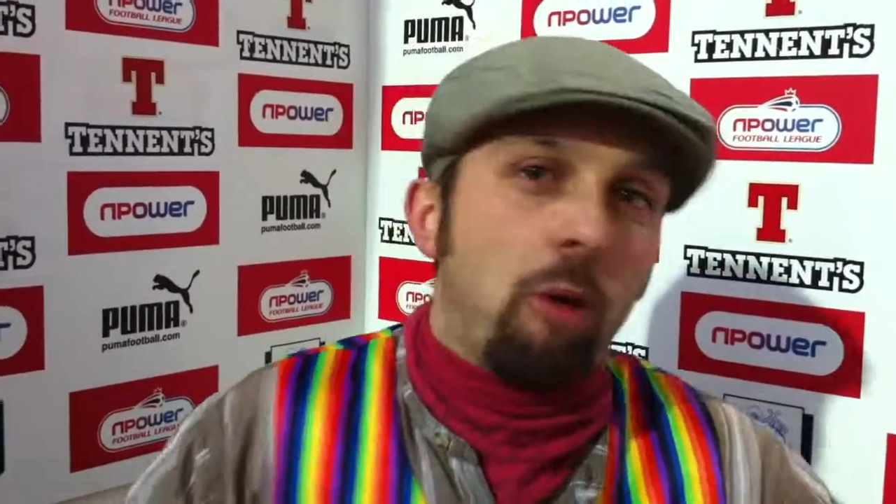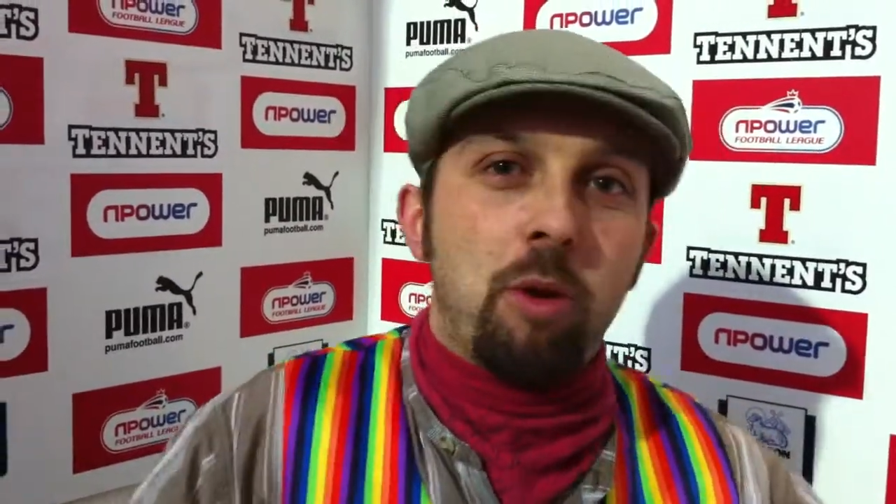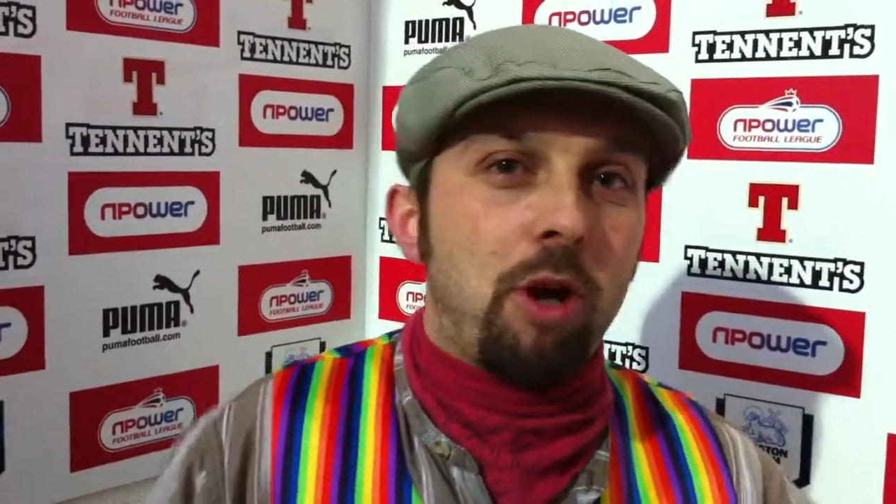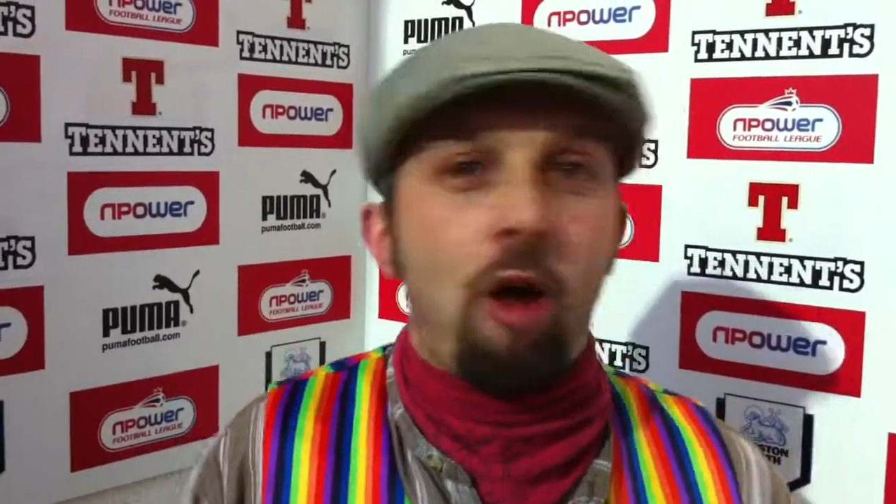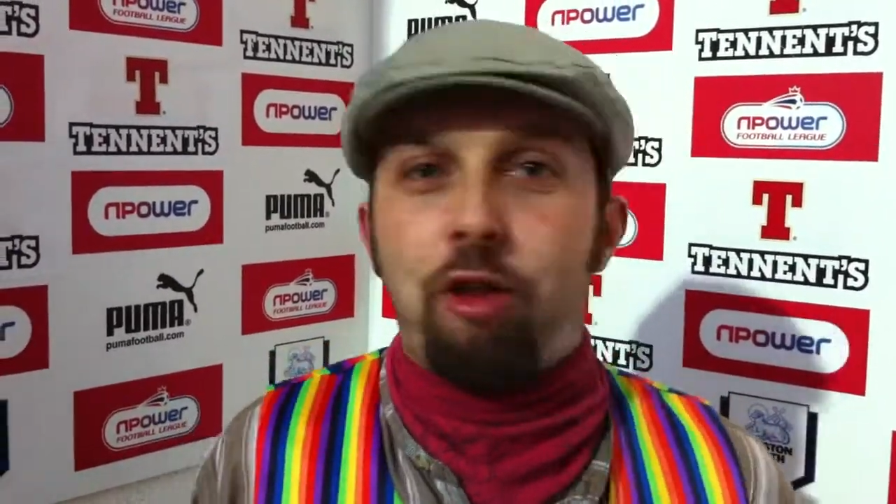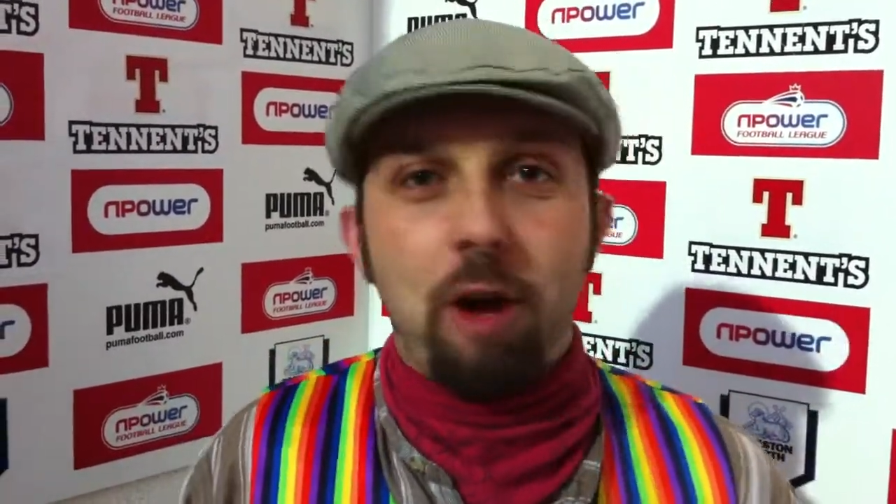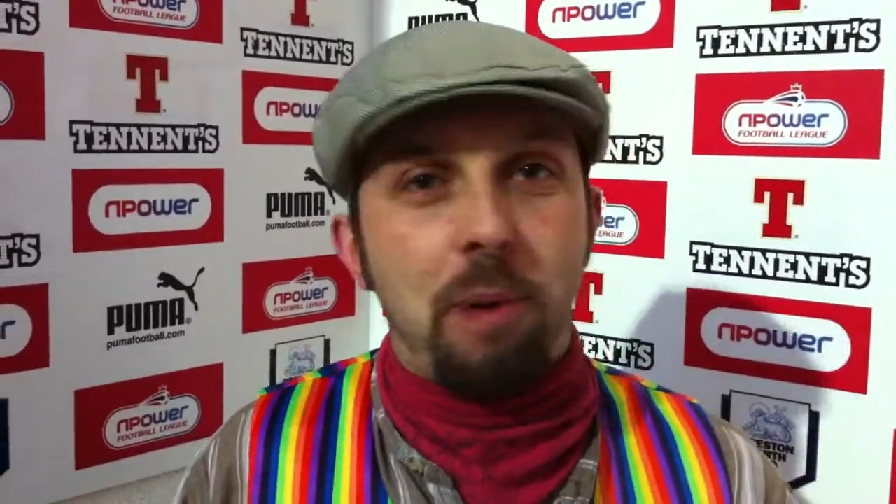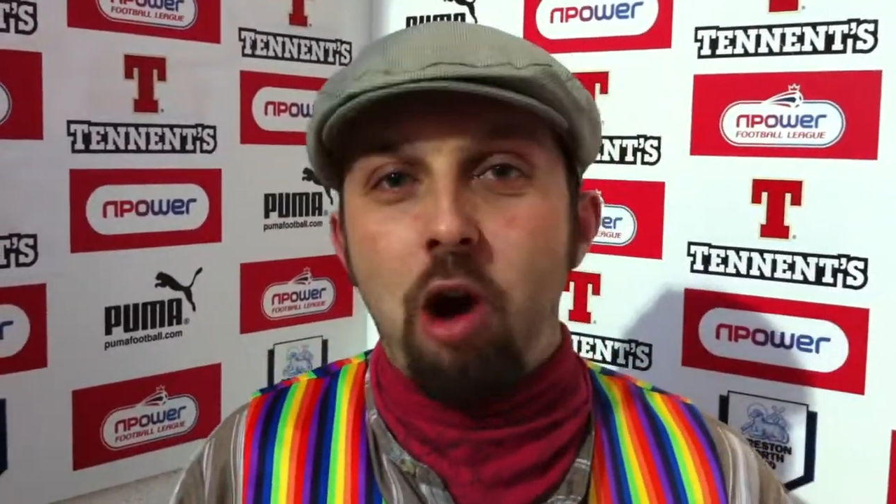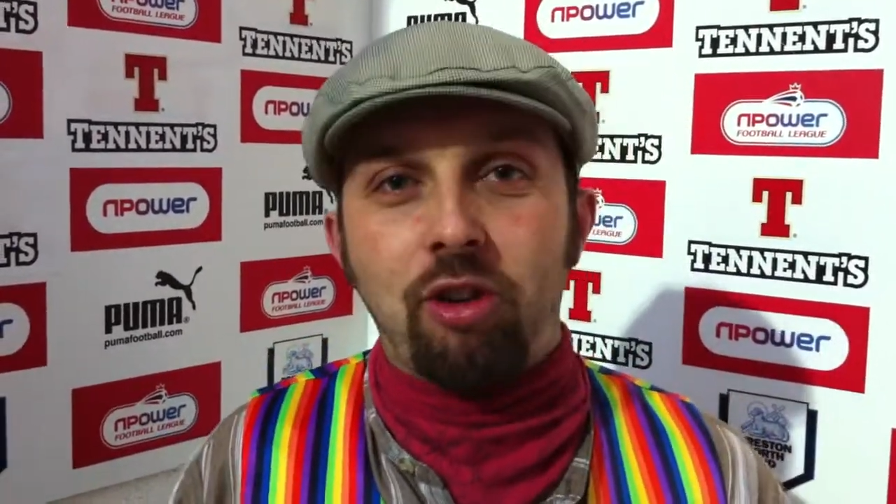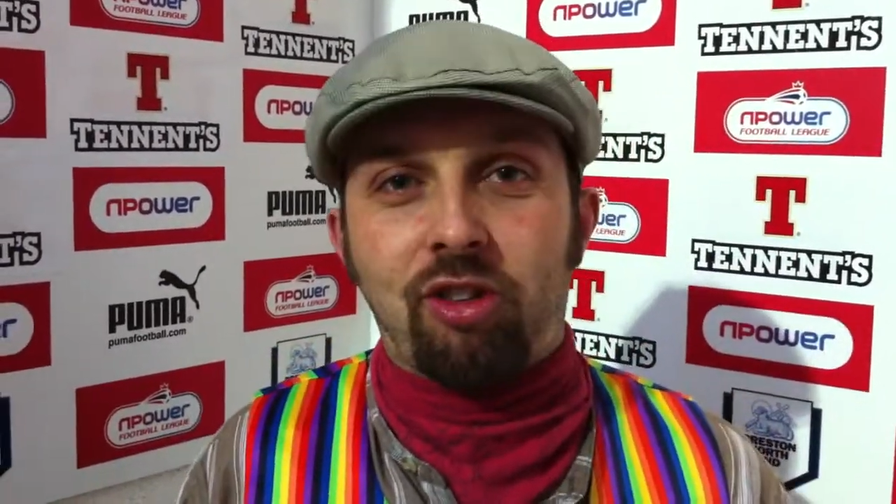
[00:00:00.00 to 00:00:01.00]
up that we got three
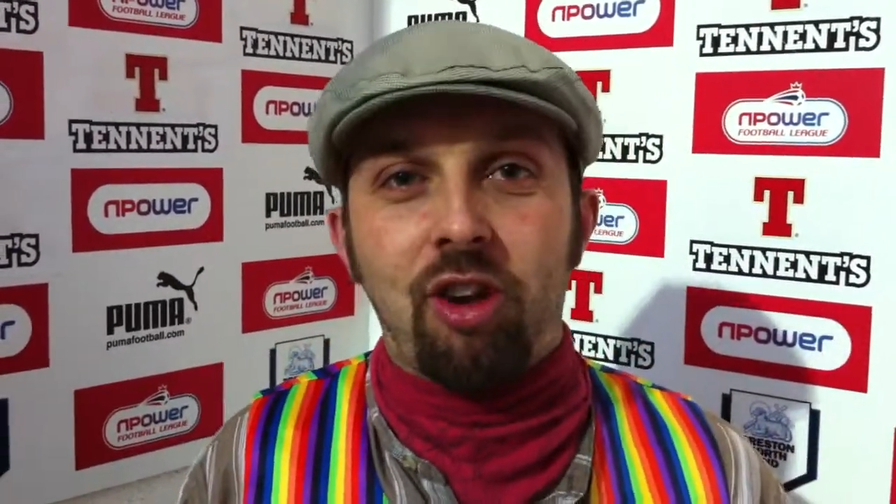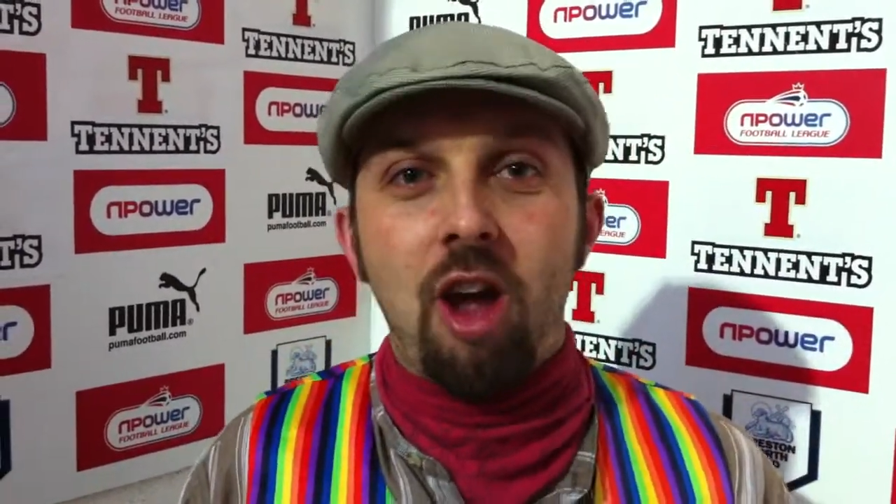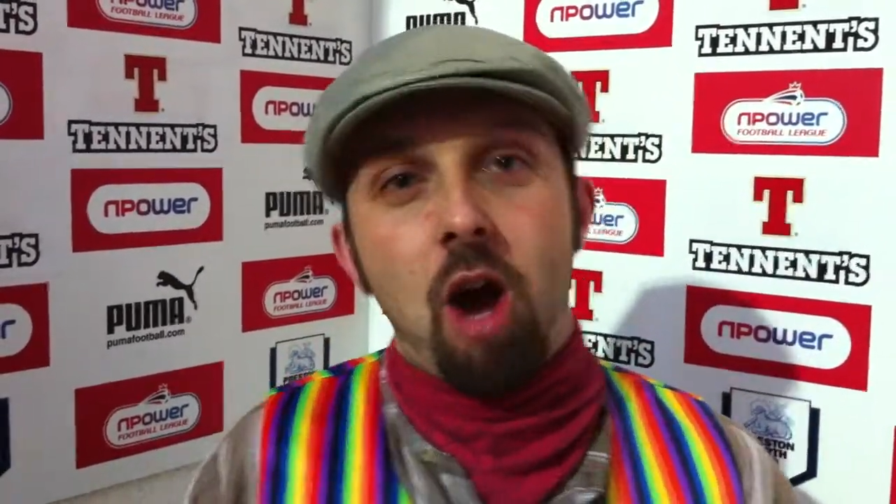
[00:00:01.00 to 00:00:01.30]
points